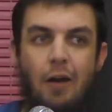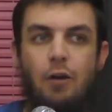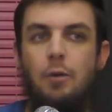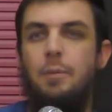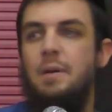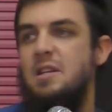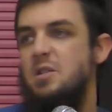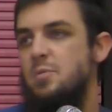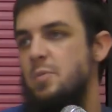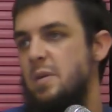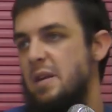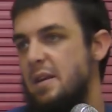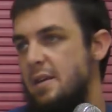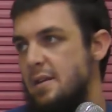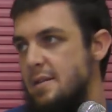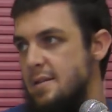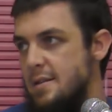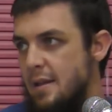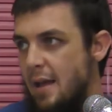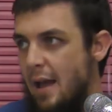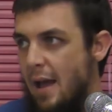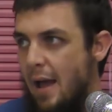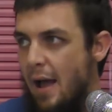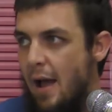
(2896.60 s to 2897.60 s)
Arabic
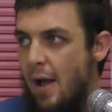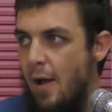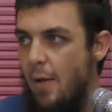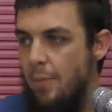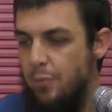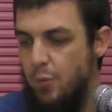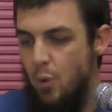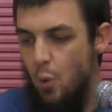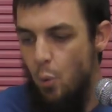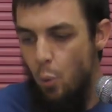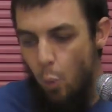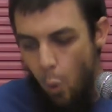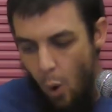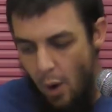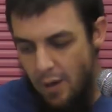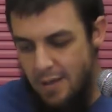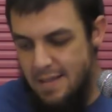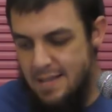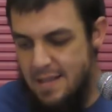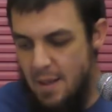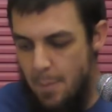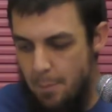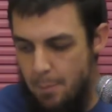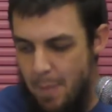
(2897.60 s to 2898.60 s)
speakers.
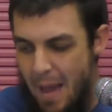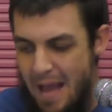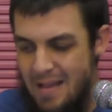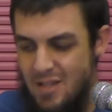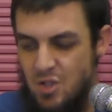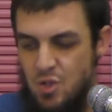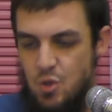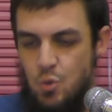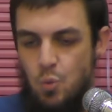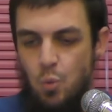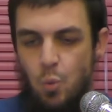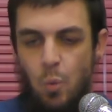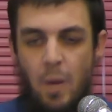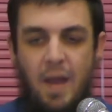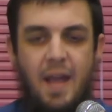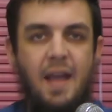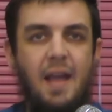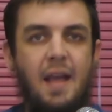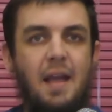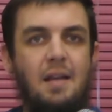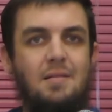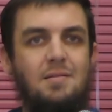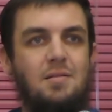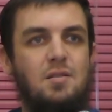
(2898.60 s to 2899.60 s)
What is the best
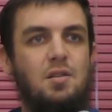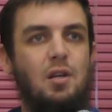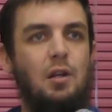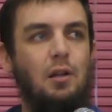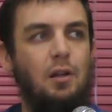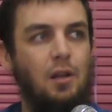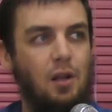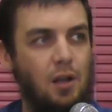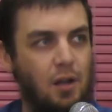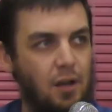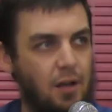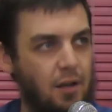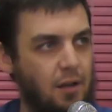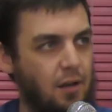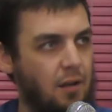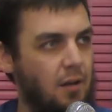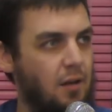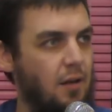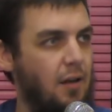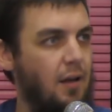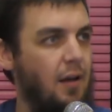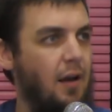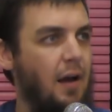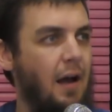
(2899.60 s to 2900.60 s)
way to
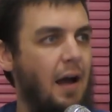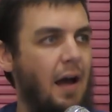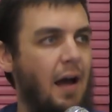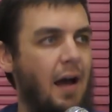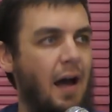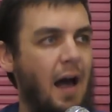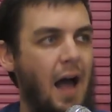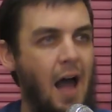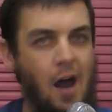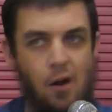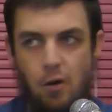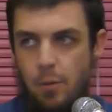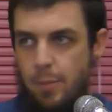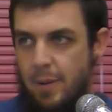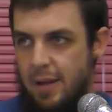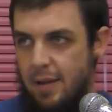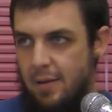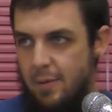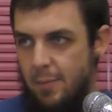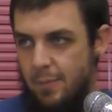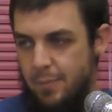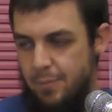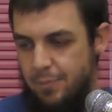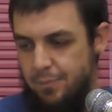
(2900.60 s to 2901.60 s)
learn
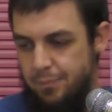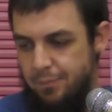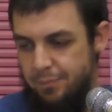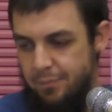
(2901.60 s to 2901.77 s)
Arabic?